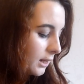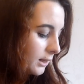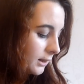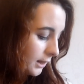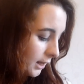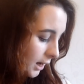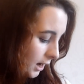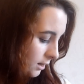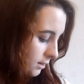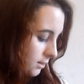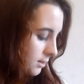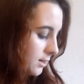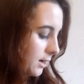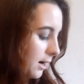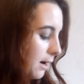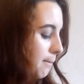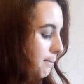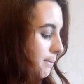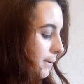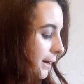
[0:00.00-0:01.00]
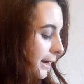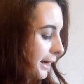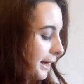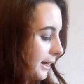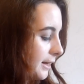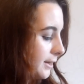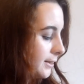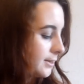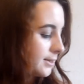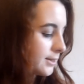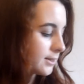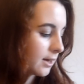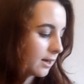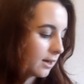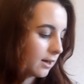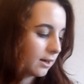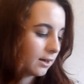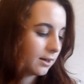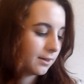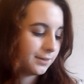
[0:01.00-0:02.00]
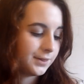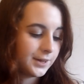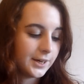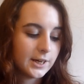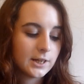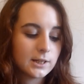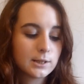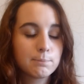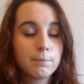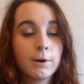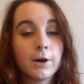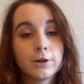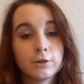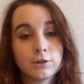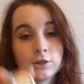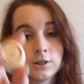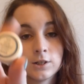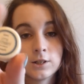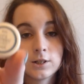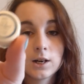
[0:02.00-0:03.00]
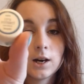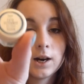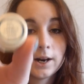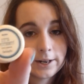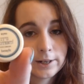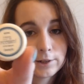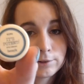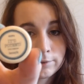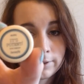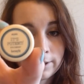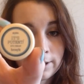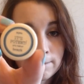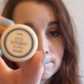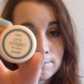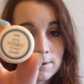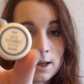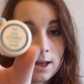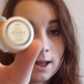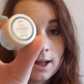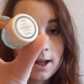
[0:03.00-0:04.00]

Last up is the It's Potent Eye Cream.